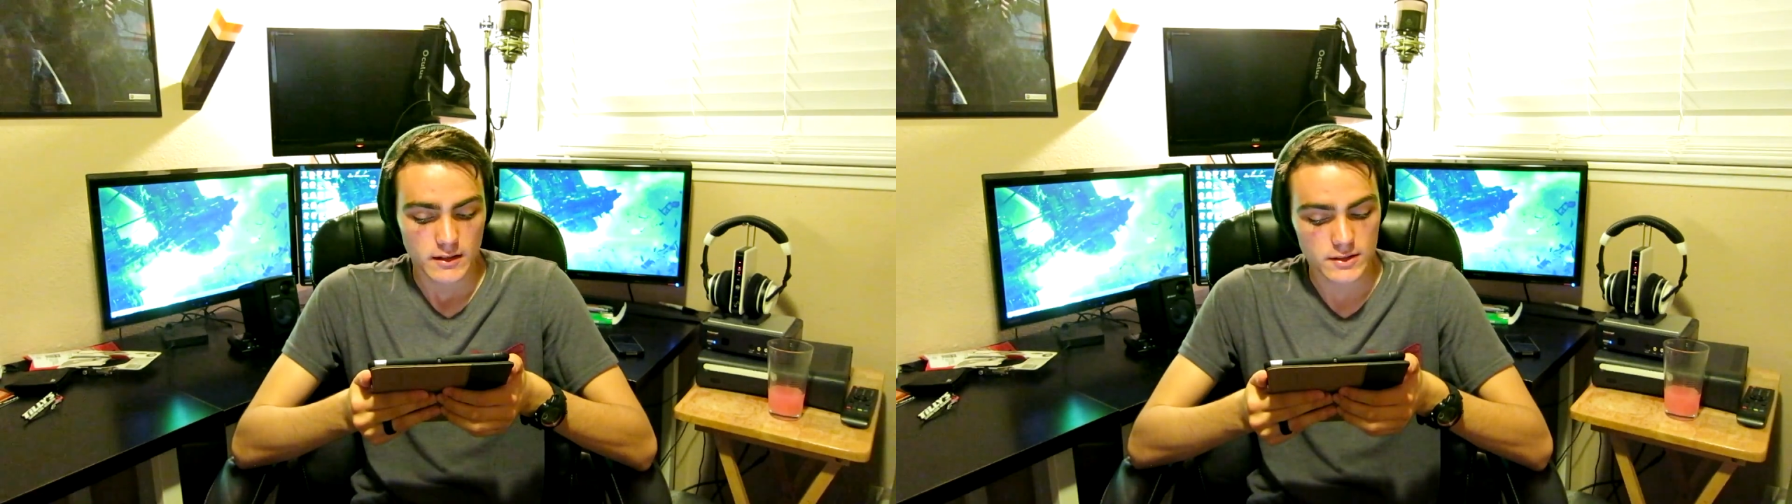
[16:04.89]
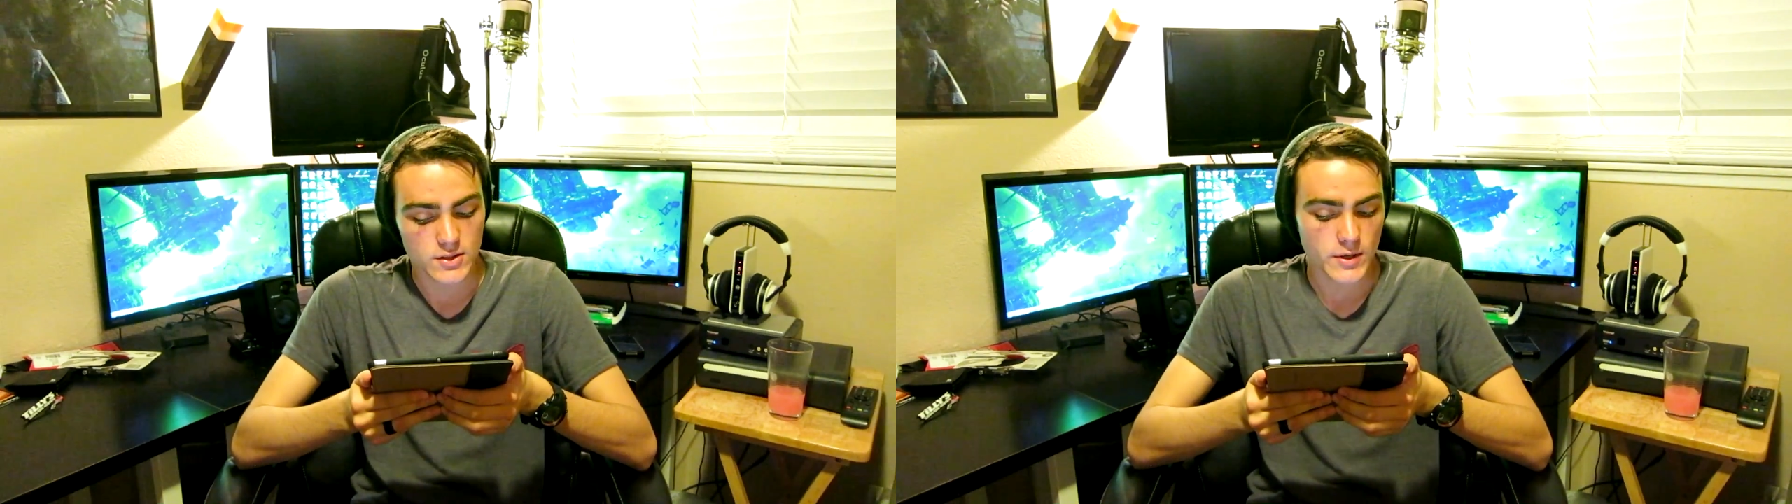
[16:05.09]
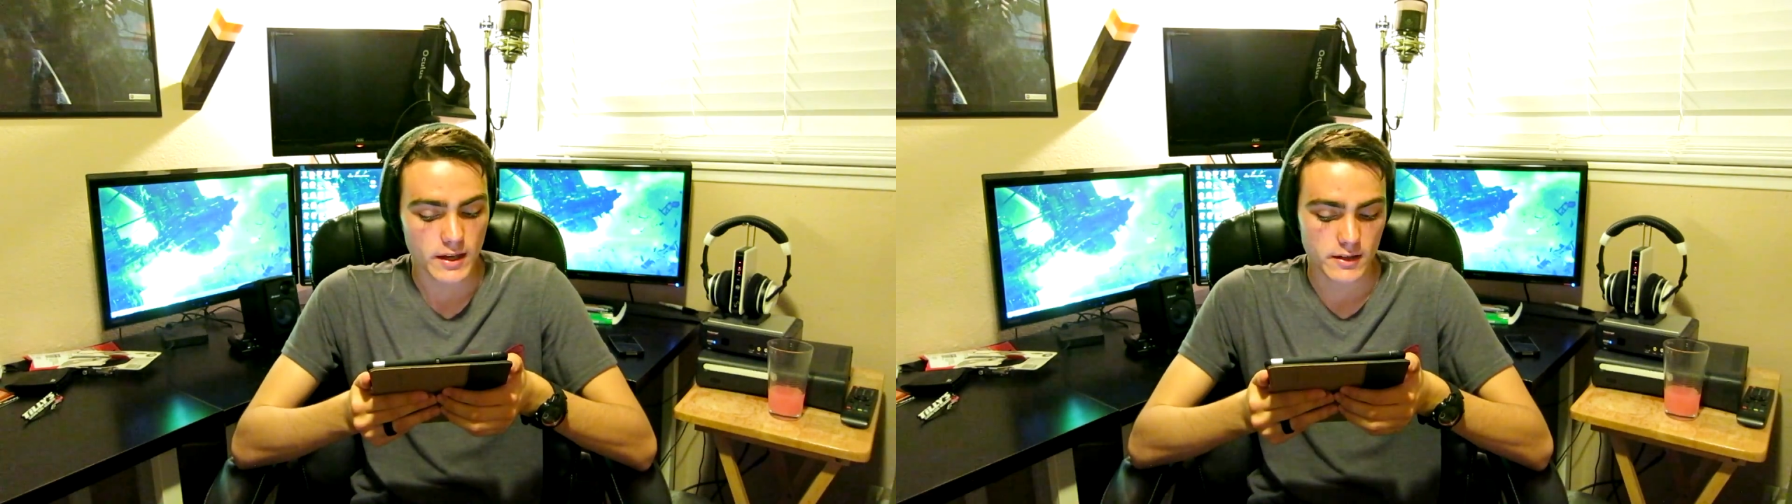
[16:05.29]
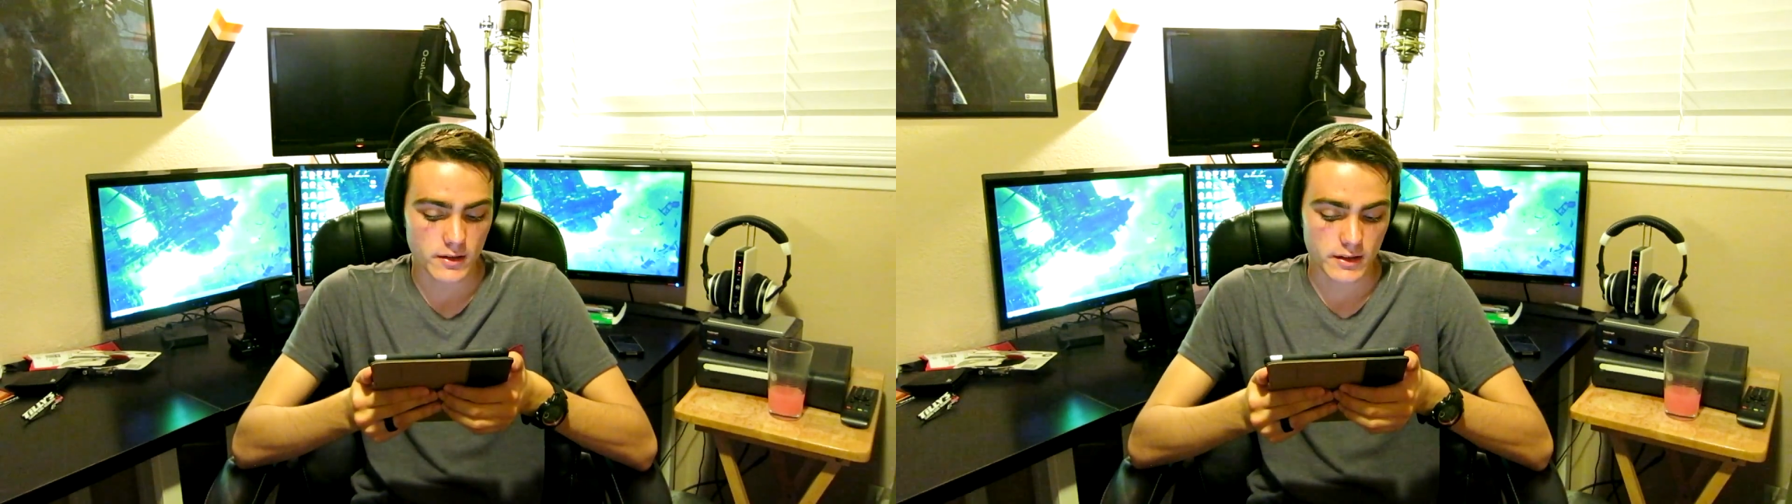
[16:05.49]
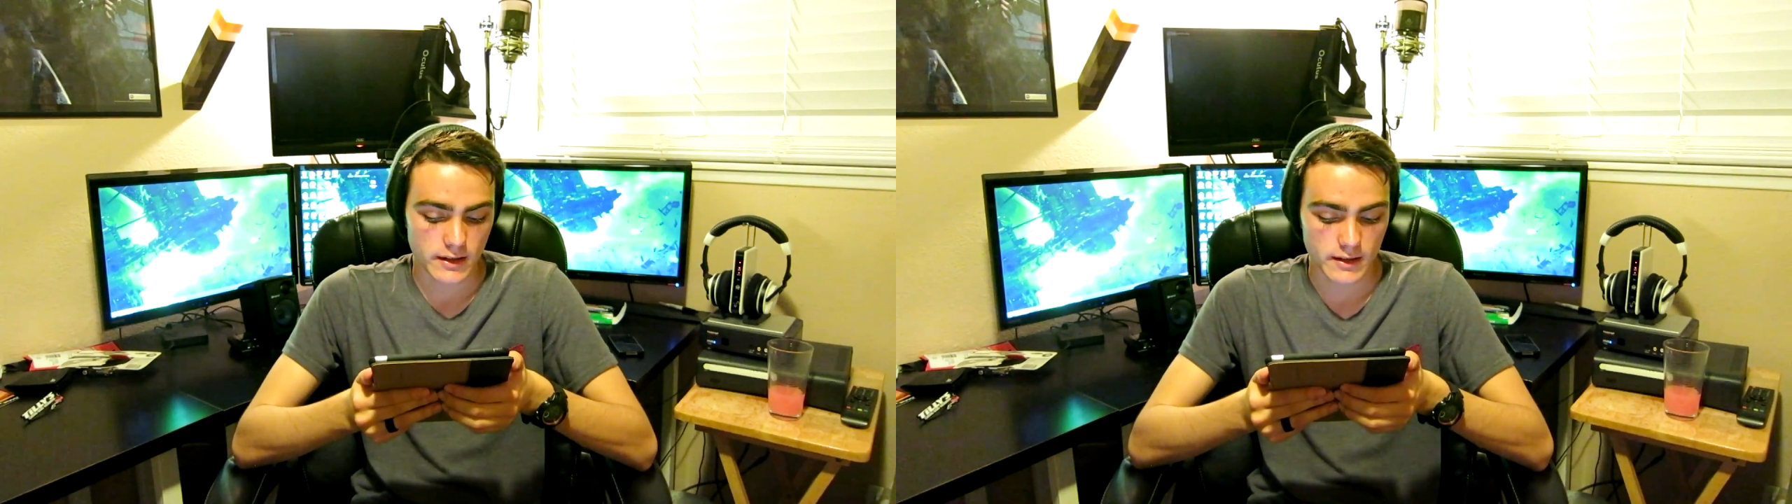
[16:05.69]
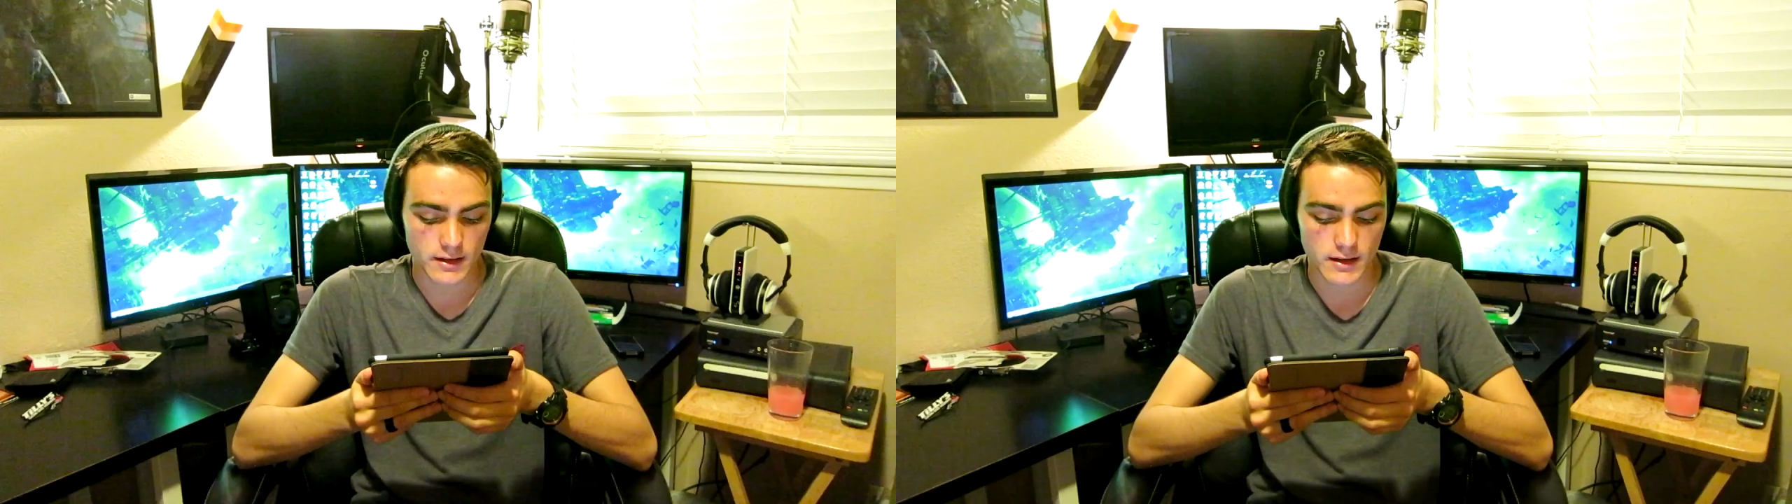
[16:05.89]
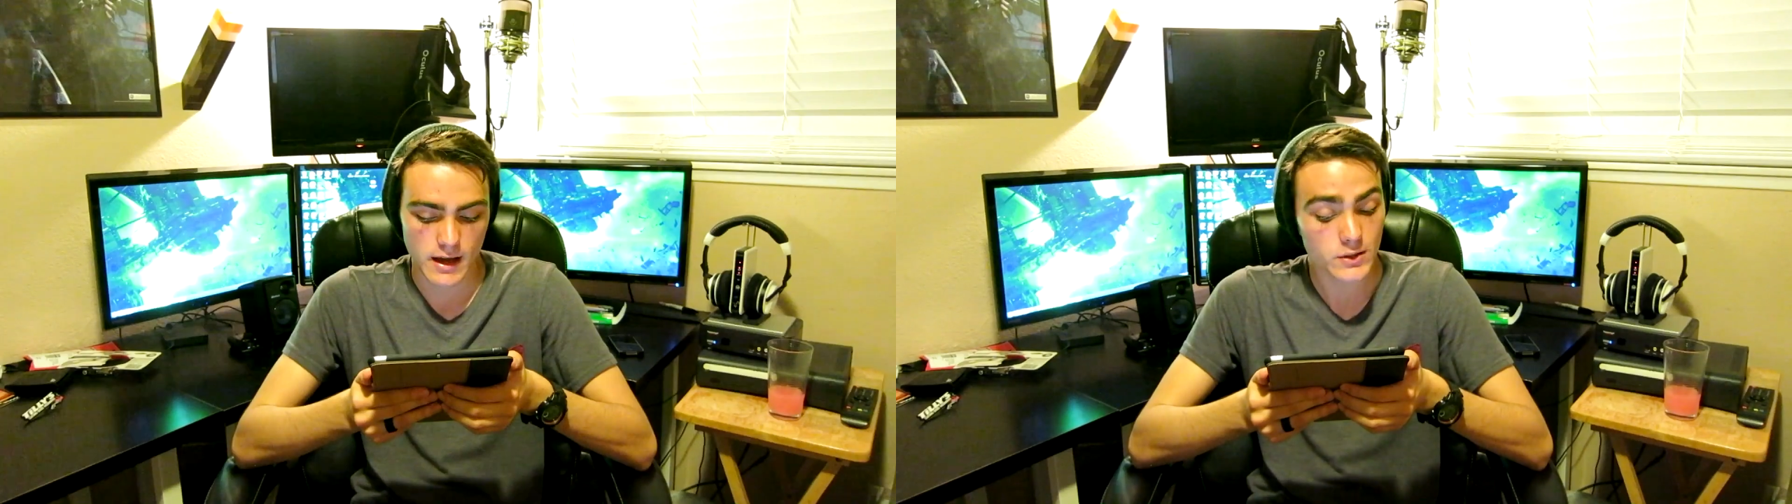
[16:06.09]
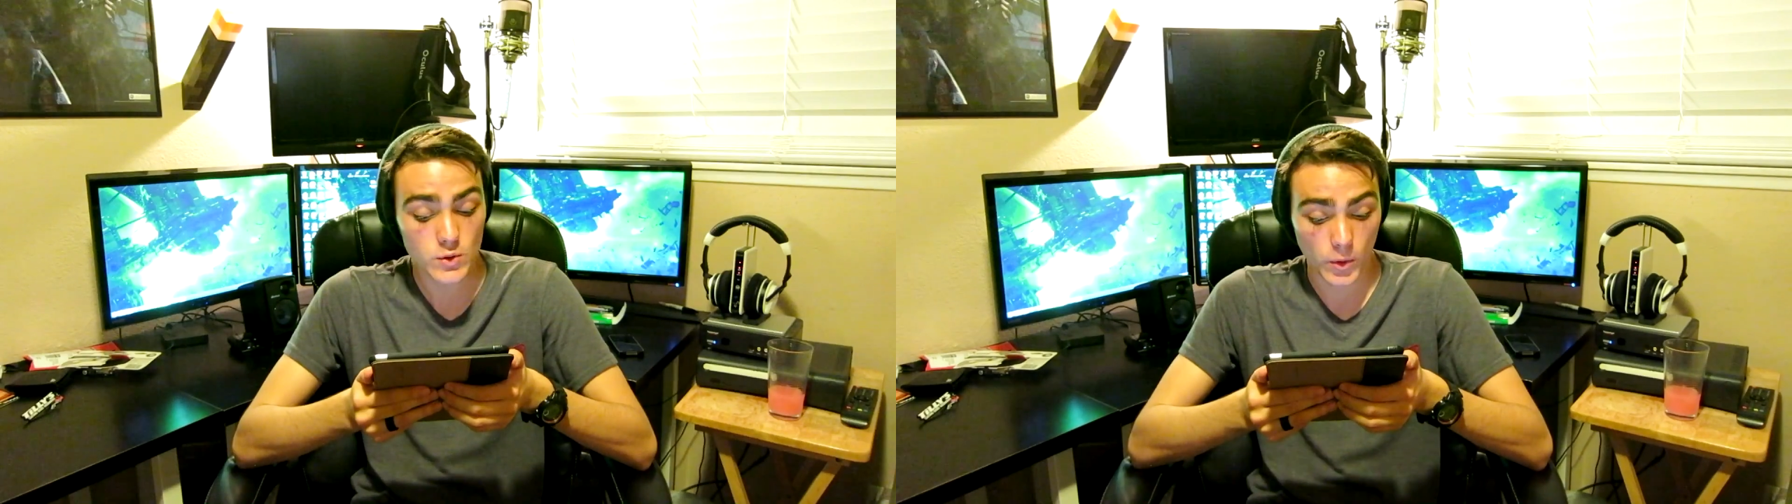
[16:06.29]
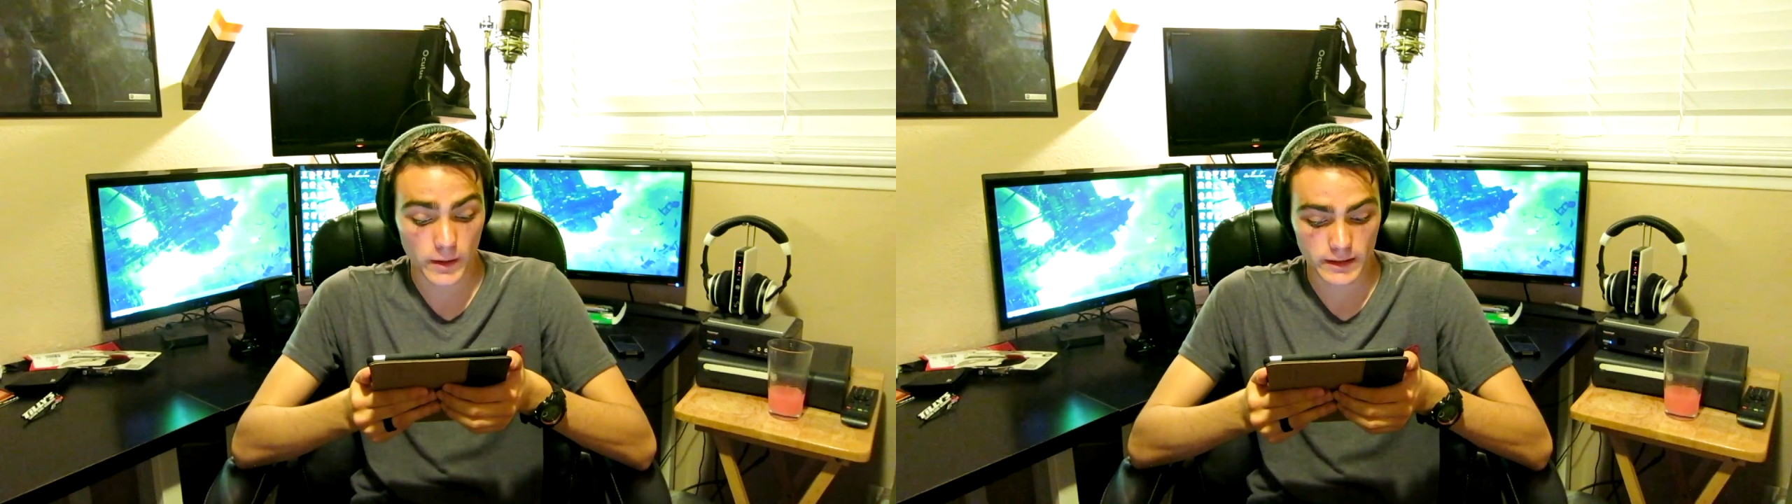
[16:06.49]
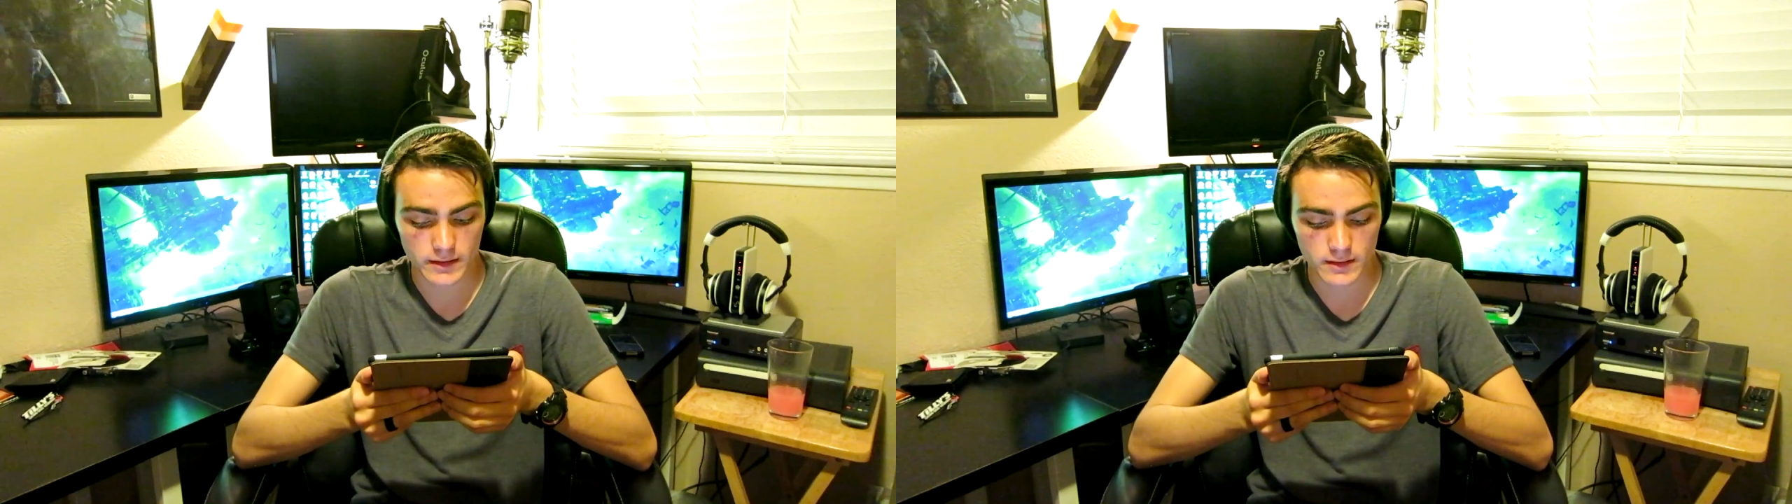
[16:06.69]
It's okay, you're gay. I knew
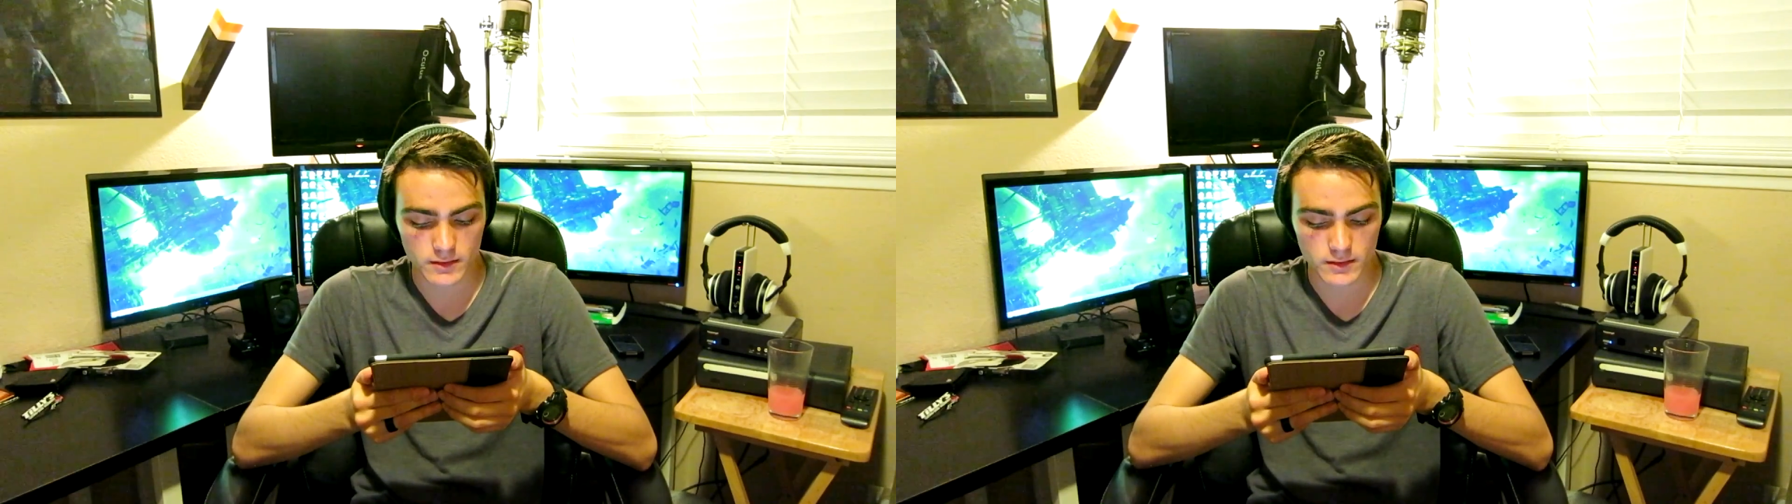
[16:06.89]
already.